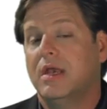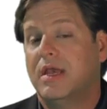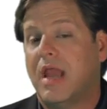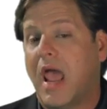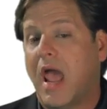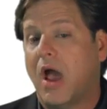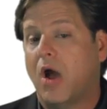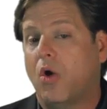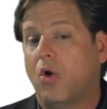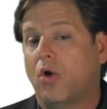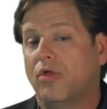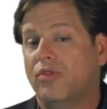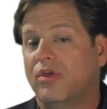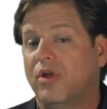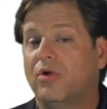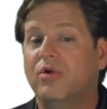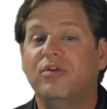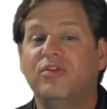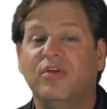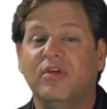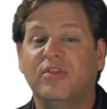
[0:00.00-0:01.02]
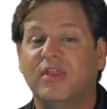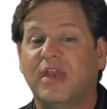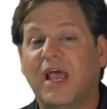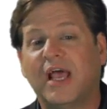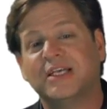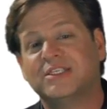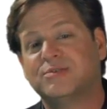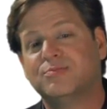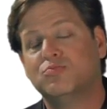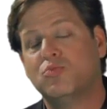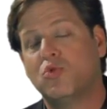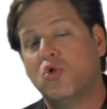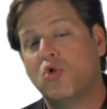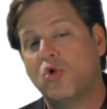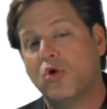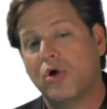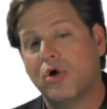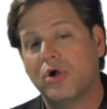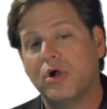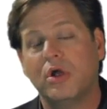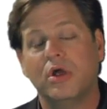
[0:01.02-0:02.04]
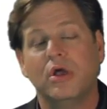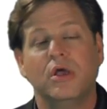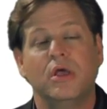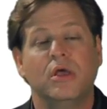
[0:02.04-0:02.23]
Now, the only thing that has more